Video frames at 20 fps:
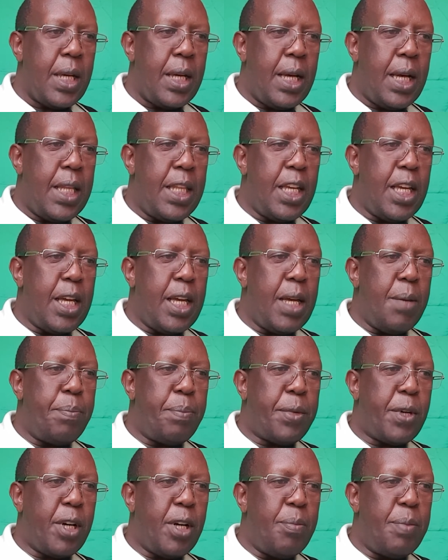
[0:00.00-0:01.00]
And the
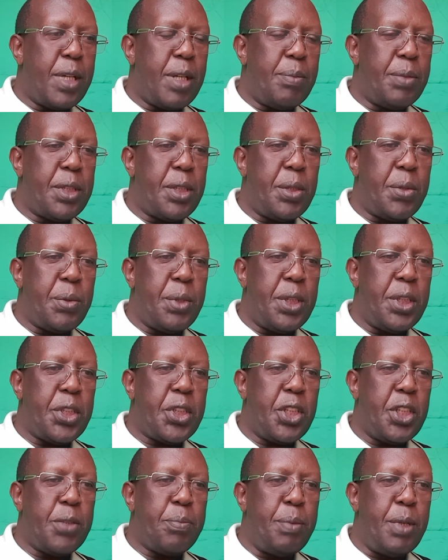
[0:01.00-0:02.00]
problem
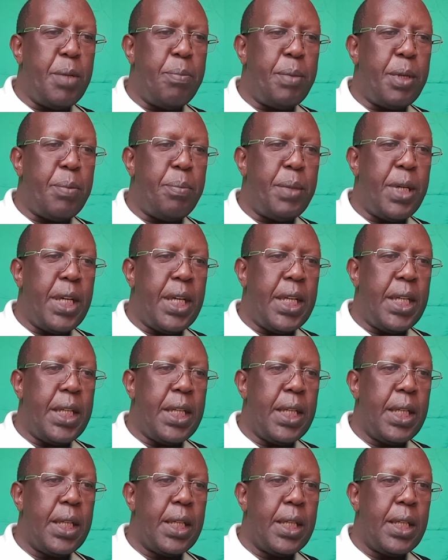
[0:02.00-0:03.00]
situations may be many.